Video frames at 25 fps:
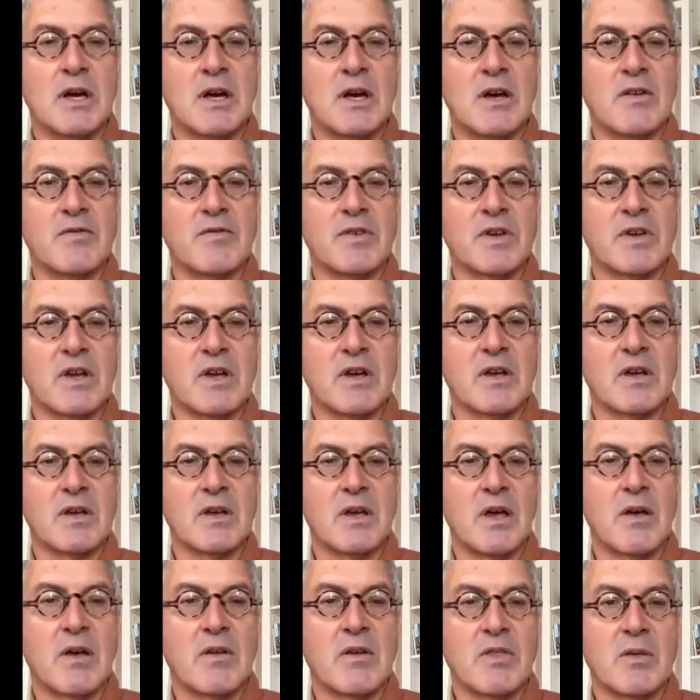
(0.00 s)
of
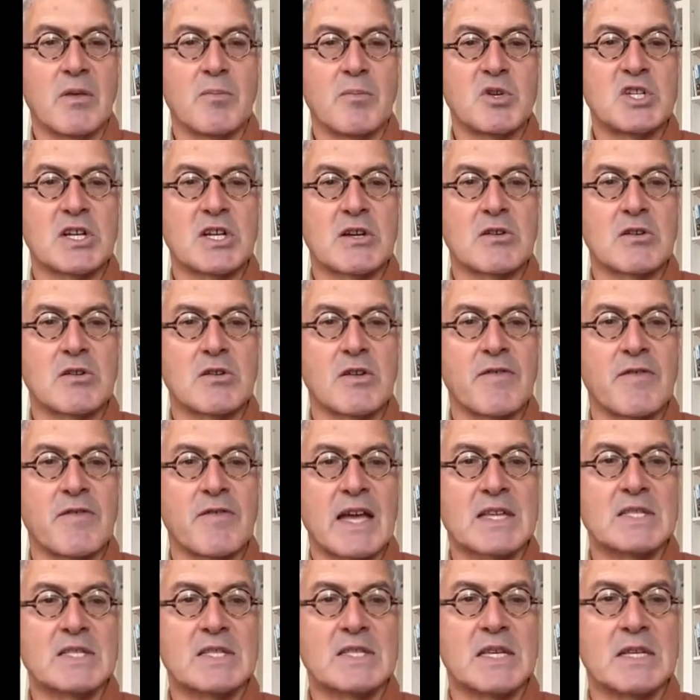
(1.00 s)
the particular
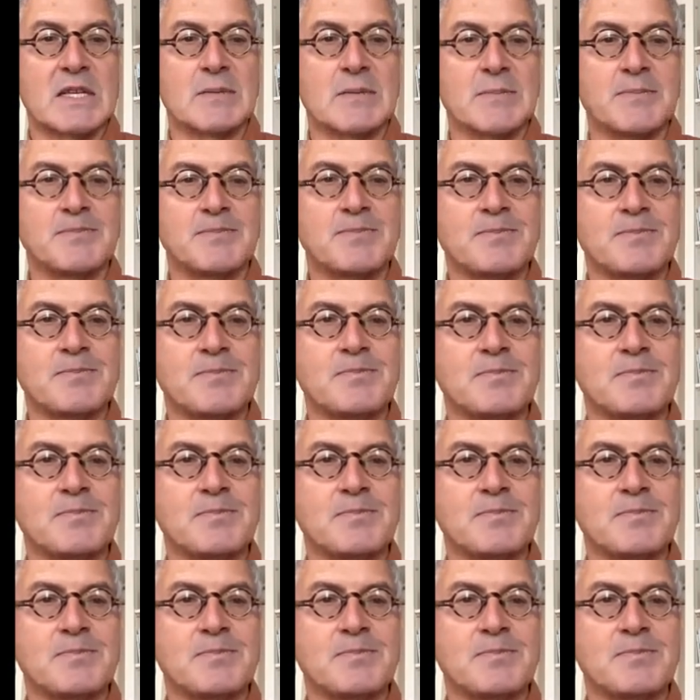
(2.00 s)
vaccine.